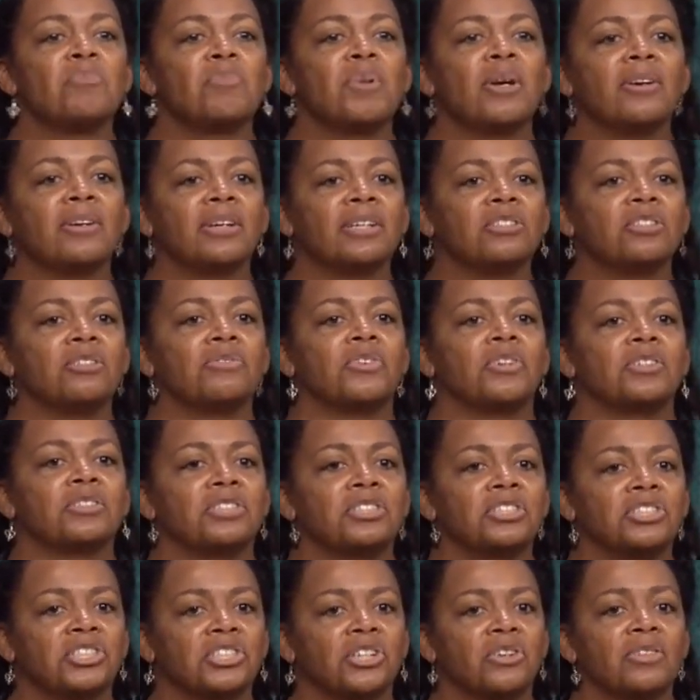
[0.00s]
American
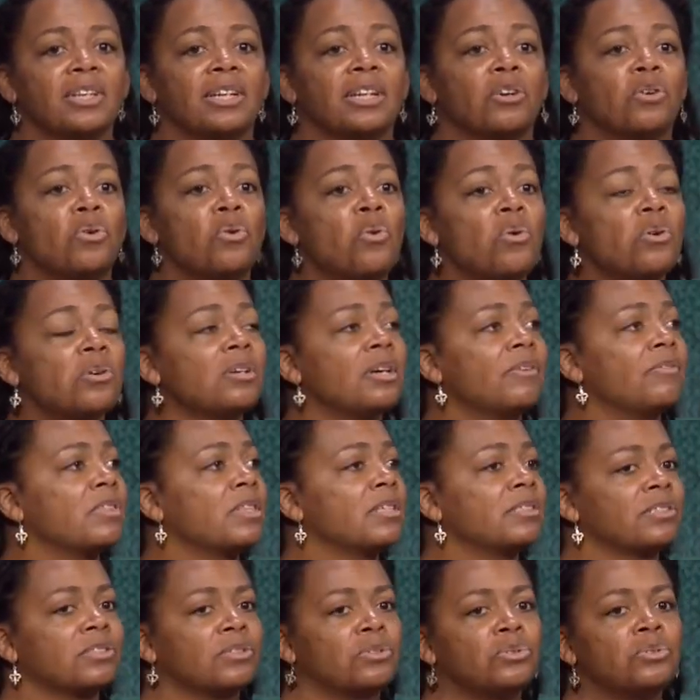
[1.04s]
university showed that a quarter
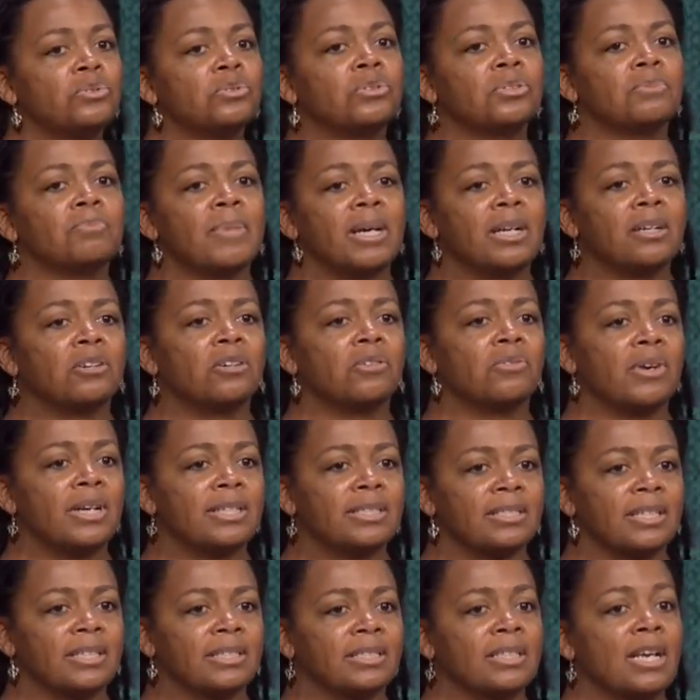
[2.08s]
of the school's medical
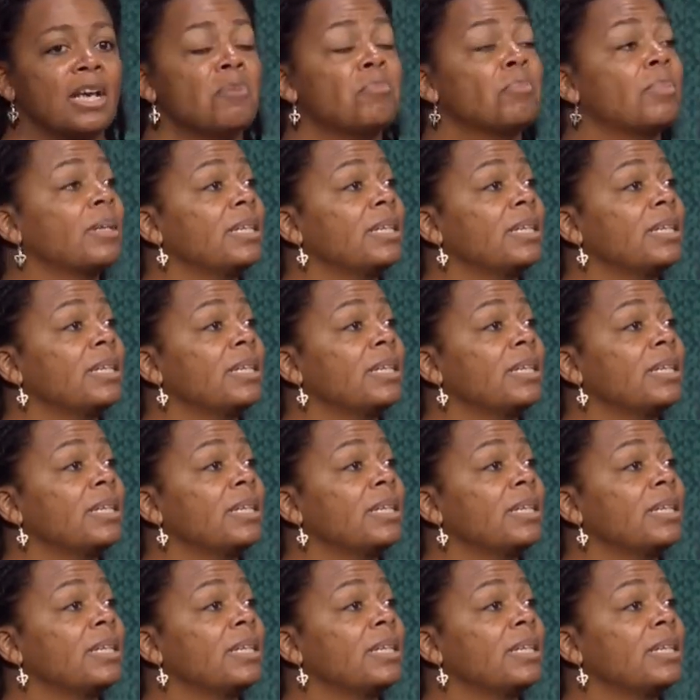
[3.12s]
residents